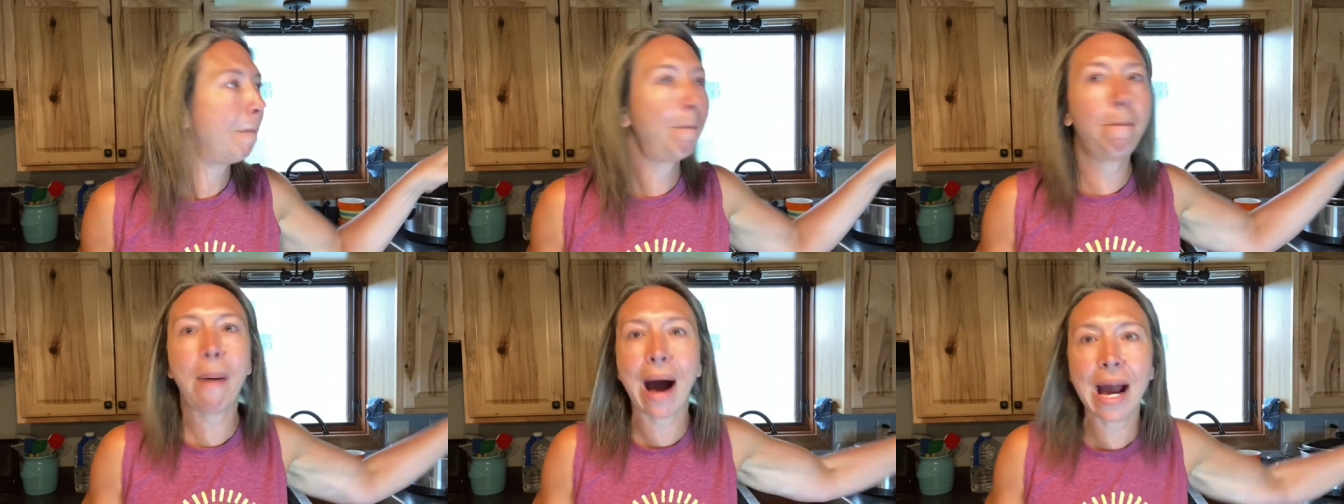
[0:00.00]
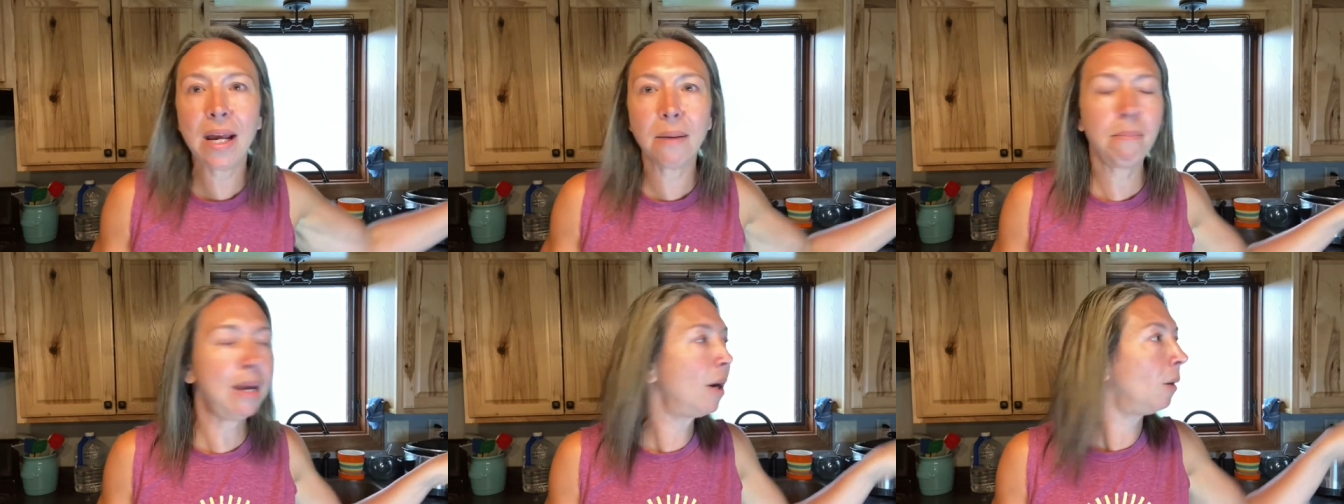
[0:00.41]
buy a
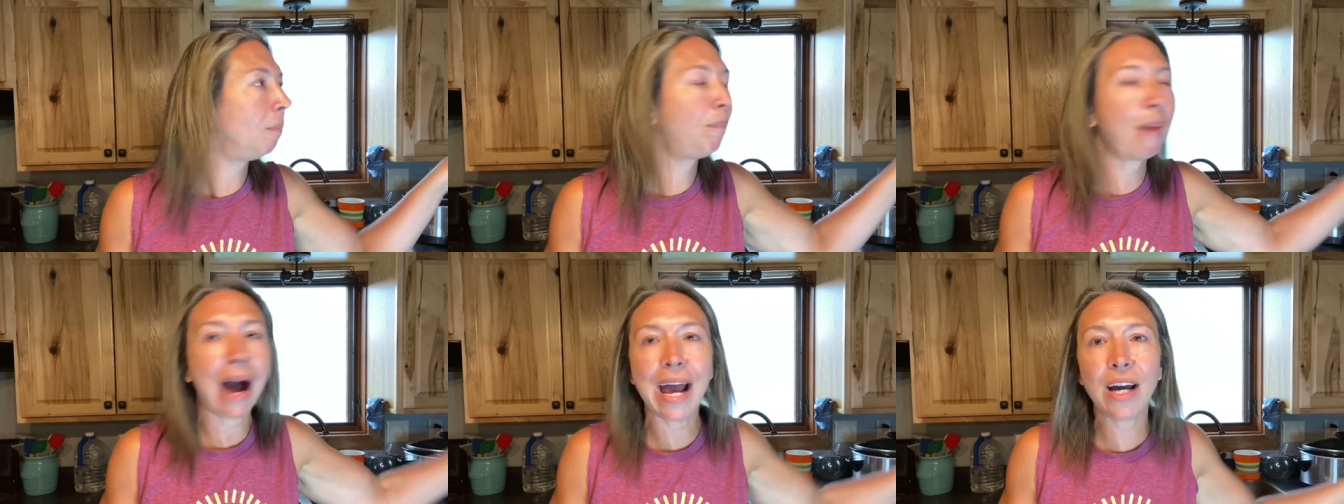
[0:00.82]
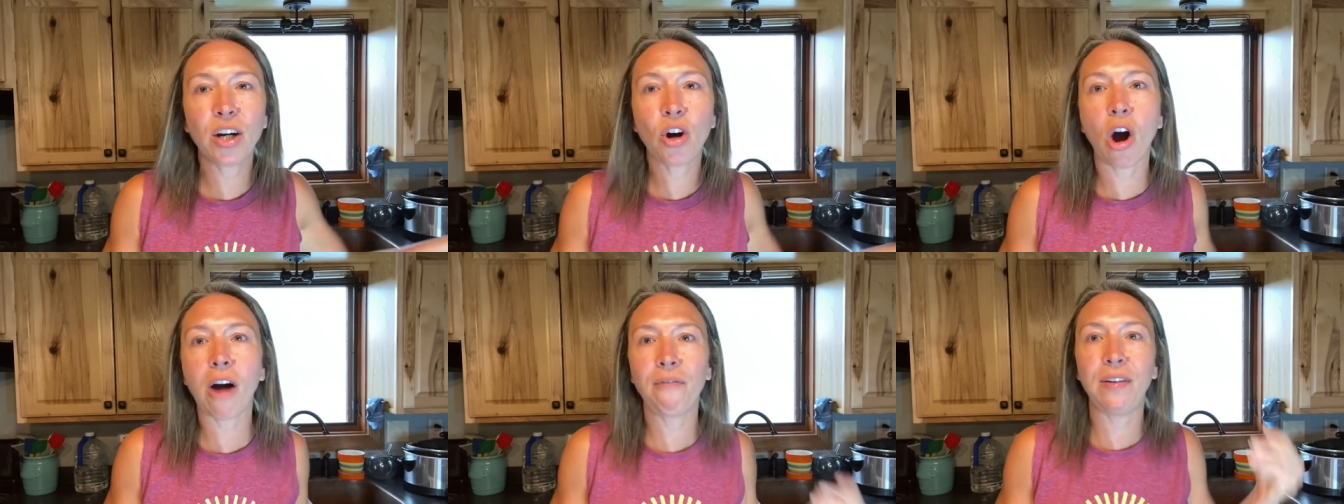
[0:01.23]
meal, buy a
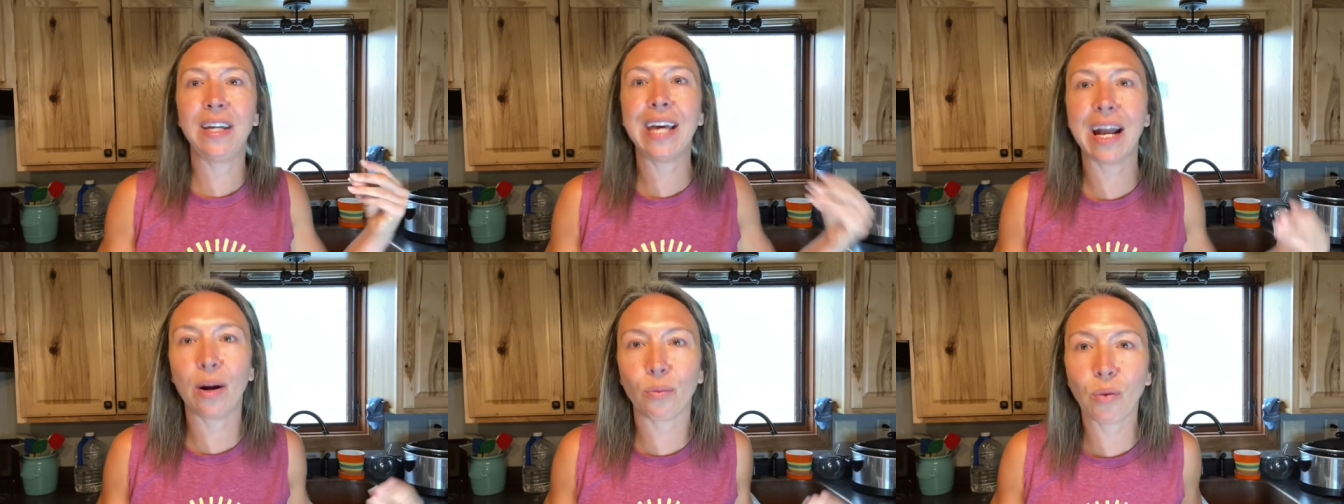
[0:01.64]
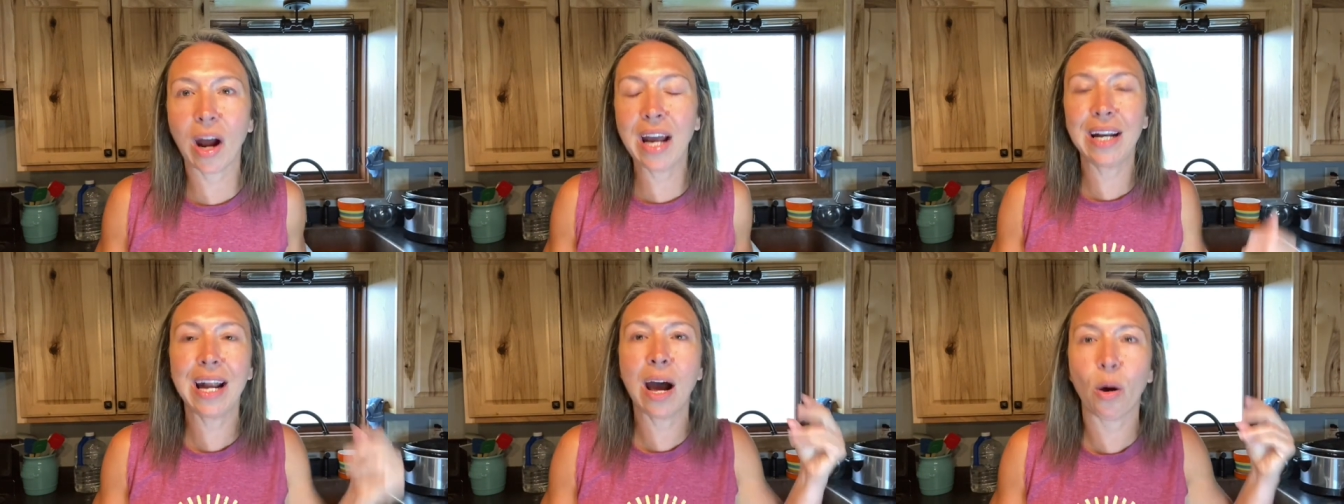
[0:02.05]
coffee, get it
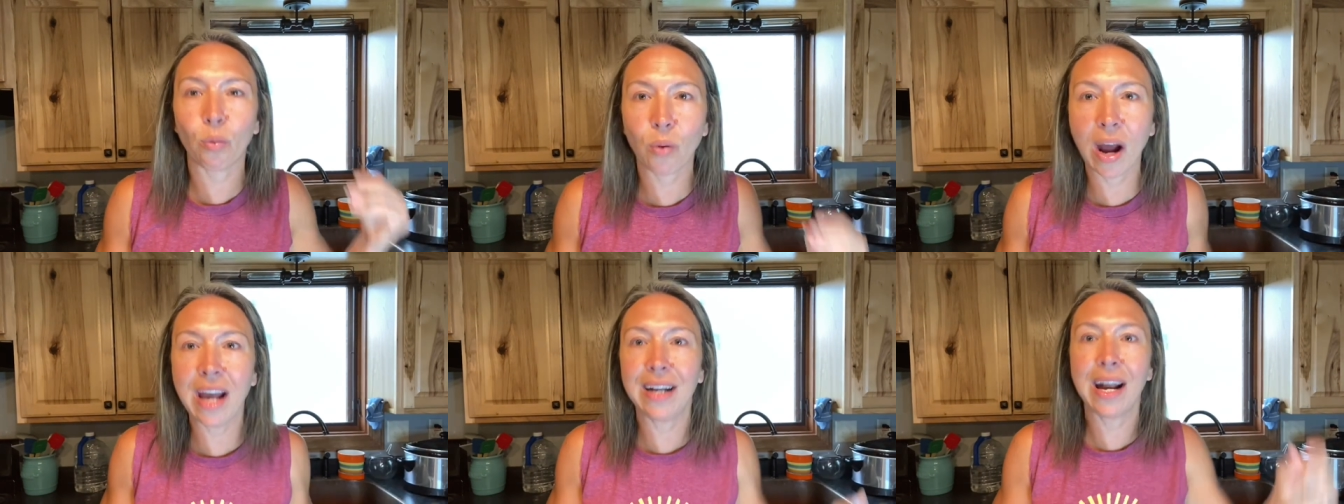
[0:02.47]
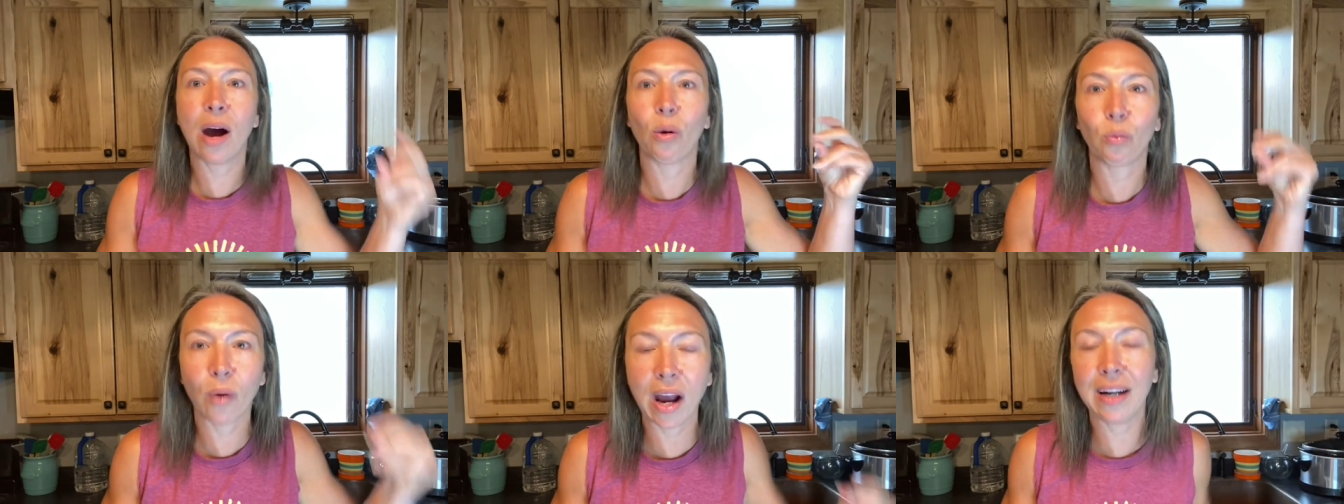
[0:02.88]
right now, right
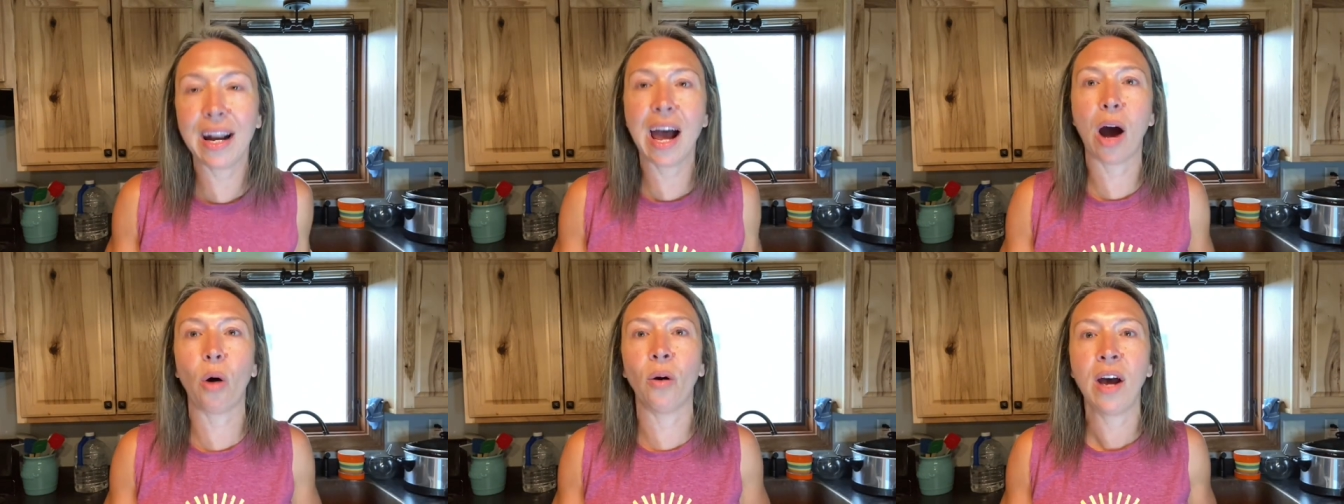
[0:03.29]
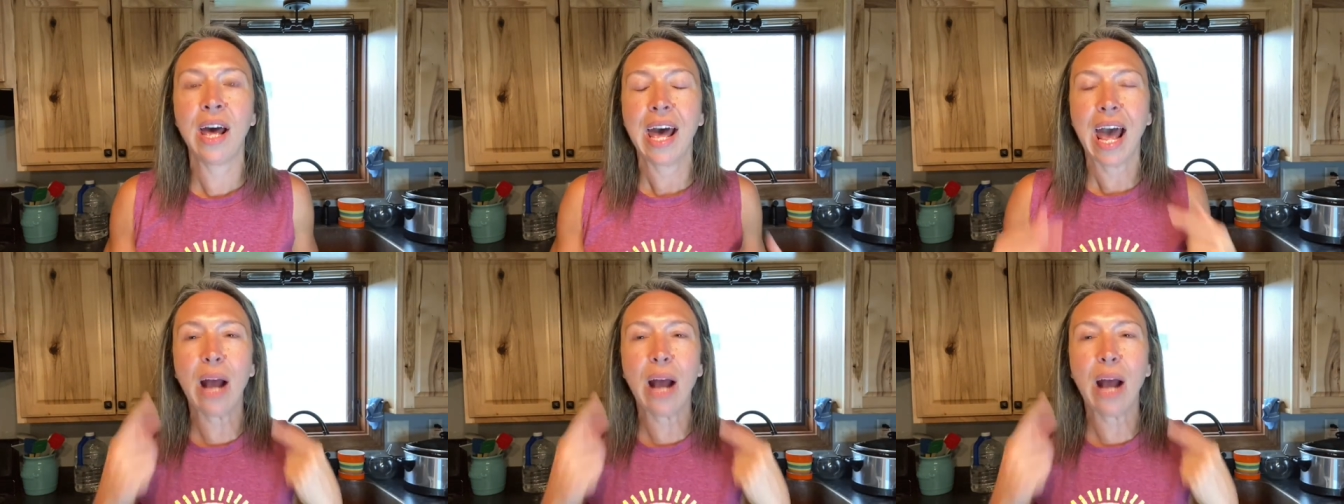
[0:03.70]
now, right now.